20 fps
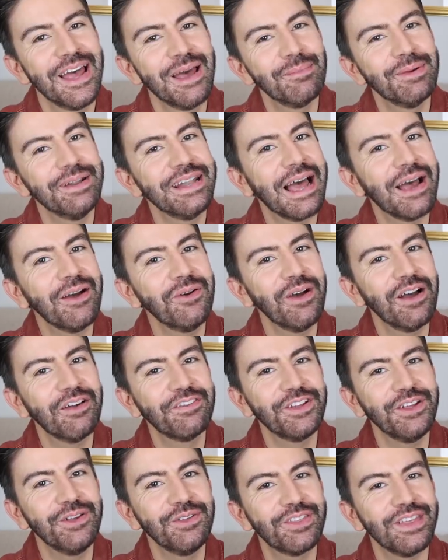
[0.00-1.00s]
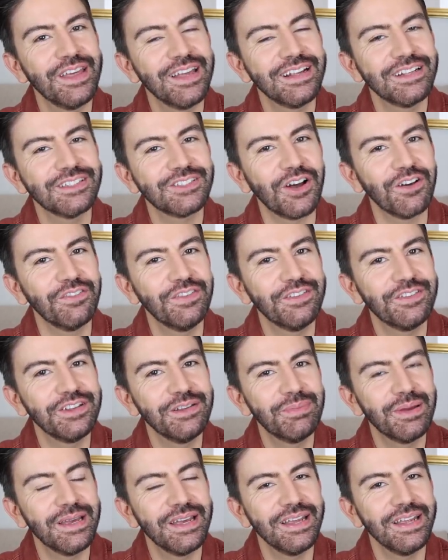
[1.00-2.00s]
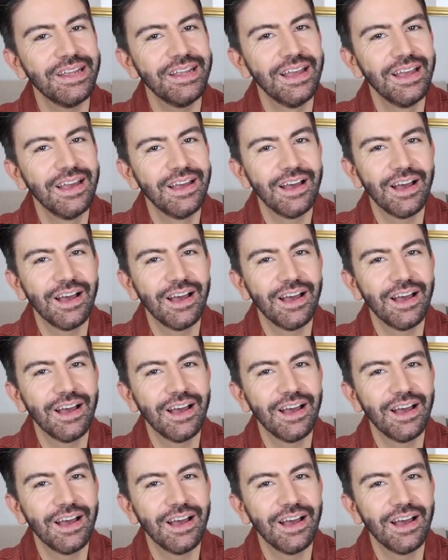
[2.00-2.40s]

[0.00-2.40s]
but now a few things are 50p,